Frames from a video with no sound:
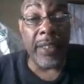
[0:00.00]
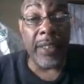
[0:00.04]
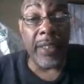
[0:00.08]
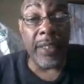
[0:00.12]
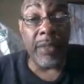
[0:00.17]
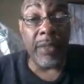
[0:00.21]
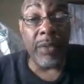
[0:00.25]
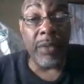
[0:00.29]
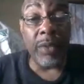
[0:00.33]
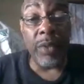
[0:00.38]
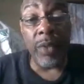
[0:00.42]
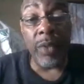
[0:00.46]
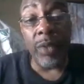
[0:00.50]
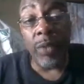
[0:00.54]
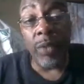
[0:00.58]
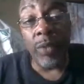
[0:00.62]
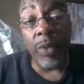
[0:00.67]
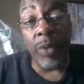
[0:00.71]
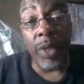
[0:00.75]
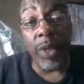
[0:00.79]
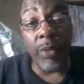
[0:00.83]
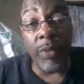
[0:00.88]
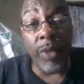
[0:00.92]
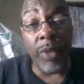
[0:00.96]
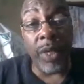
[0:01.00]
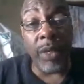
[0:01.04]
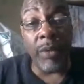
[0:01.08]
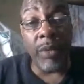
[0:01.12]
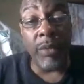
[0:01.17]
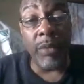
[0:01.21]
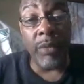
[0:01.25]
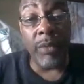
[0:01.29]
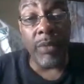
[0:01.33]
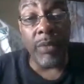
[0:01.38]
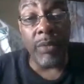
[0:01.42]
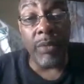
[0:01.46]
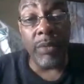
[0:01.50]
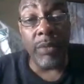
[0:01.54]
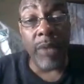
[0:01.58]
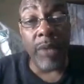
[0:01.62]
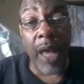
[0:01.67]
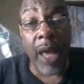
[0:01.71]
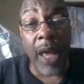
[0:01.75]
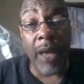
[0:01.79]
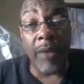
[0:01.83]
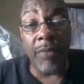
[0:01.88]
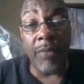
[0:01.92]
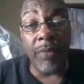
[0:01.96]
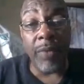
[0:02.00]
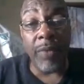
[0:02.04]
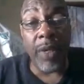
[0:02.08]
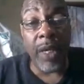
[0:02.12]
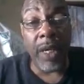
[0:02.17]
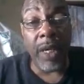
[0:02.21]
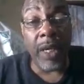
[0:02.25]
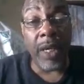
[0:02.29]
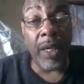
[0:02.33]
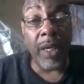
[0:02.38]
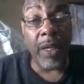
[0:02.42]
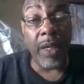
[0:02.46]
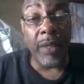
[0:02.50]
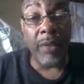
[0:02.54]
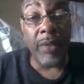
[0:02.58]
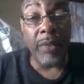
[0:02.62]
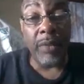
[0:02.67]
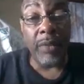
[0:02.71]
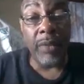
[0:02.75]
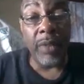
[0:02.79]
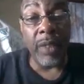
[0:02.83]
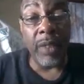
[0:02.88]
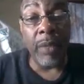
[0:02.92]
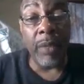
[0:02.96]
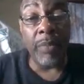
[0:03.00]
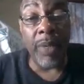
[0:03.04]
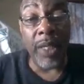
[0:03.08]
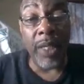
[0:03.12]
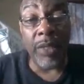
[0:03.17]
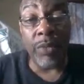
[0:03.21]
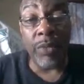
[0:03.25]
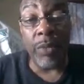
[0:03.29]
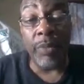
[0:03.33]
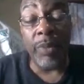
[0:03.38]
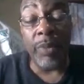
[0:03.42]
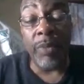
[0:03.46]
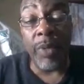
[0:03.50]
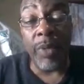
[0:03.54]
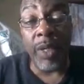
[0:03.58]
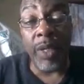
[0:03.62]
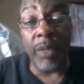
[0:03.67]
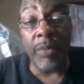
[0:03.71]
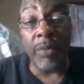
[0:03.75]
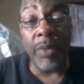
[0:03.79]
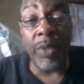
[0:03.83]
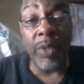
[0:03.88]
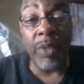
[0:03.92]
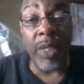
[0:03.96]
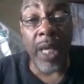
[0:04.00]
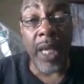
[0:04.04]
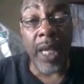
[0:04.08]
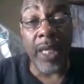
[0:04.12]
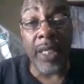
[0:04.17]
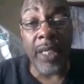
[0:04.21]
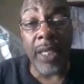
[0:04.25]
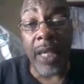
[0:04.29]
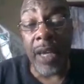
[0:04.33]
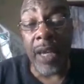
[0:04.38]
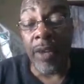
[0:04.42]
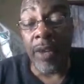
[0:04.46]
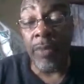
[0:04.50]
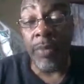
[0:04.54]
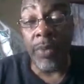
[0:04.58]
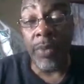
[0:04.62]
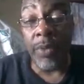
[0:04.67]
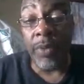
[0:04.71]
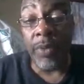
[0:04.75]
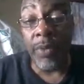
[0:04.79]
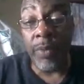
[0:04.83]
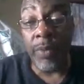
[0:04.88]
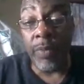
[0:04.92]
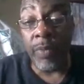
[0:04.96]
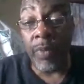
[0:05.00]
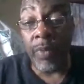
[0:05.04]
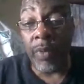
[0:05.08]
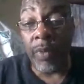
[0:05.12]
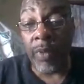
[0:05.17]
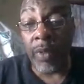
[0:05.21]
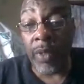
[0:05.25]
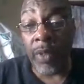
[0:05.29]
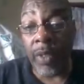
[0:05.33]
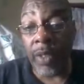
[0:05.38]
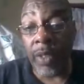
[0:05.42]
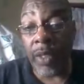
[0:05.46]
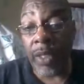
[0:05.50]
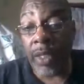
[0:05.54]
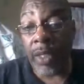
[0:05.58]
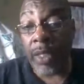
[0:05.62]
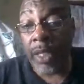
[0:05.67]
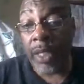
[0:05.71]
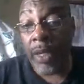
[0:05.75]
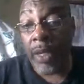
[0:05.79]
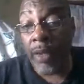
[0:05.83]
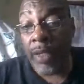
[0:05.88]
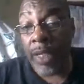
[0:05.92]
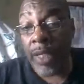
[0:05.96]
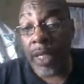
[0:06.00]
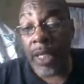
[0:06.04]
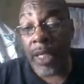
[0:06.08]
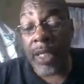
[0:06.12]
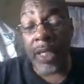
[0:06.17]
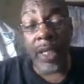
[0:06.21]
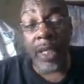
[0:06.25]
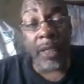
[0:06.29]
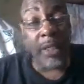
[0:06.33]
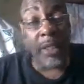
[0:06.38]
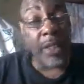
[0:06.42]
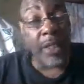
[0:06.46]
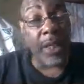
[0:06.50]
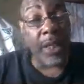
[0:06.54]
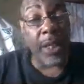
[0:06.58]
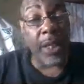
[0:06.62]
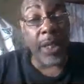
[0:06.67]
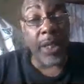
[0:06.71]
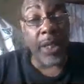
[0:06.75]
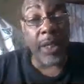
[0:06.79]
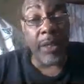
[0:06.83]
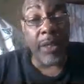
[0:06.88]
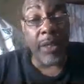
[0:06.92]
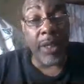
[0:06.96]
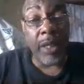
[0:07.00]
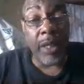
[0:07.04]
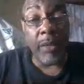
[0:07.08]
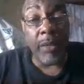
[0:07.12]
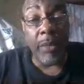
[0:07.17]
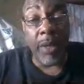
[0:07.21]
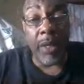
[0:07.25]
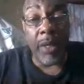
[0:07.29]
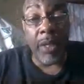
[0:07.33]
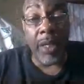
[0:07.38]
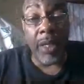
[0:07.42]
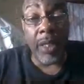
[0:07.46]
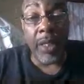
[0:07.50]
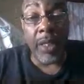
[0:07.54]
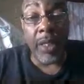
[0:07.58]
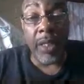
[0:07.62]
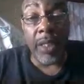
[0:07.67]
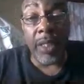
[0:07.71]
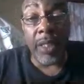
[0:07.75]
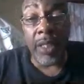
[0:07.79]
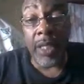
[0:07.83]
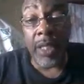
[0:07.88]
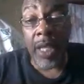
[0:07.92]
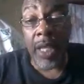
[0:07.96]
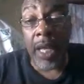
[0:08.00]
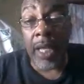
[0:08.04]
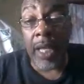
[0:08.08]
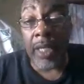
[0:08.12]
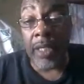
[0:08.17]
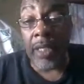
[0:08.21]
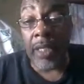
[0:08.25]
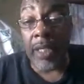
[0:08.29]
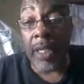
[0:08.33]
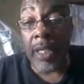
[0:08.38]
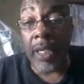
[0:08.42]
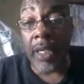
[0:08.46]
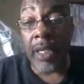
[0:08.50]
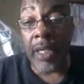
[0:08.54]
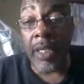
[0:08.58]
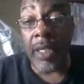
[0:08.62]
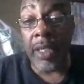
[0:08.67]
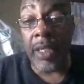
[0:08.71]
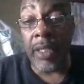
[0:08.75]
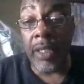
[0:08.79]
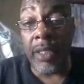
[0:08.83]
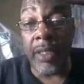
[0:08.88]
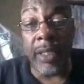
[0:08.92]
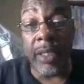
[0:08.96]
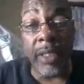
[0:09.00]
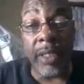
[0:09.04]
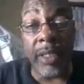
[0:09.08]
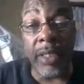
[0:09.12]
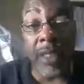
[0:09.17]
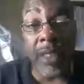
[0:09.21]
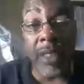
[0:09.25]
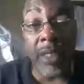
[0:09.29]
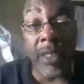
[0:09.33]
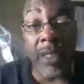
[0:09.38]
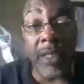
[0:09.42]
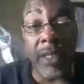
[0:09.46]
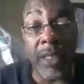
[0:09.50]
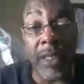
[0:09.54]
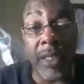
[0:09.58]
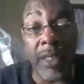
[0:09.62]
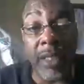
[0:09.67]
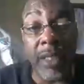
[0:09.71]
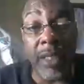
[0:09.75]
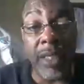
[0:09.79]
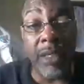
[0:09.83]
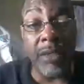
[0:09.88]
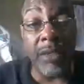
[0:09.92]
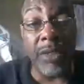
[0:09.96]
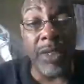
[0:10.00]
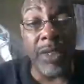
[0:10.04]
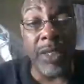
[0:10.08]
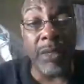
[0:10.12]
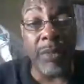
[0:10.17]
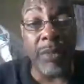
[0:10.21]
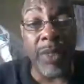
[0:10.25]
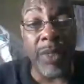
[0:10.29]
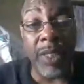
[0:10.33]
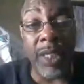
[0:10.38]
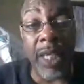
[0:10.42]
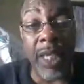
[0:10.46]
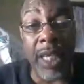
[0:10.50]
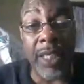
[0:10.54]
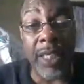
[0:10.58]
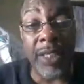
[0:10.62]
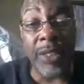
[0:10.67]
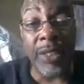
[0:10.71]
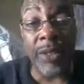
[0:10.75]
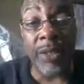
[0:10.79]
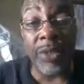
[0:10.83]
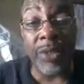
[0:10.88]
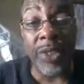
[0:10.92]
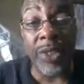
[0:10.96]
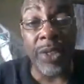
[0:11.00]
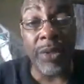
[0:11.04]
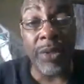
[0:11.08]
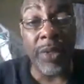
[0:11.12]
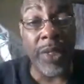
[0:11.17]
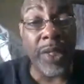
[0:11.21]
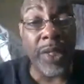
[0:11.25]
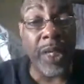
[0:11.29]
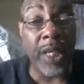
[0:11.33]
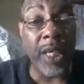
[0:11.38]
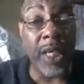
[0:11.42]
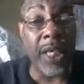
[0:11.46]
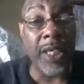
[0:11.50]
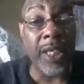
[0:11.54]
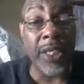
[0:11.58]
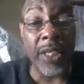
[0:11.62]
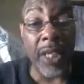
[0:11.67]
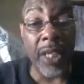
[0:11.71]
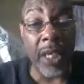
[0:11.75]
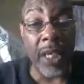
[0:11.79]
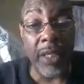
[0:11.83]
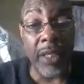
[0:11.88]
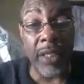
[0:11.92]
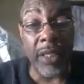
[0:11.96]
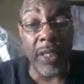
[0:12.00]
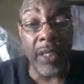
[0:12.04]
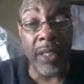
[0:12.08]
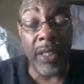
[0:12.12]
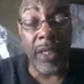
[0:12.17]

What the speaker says: we can have some place where people can be united to help you. Now in Kenya, it's another good thing about Kenya is that the legal system is not so serious against us.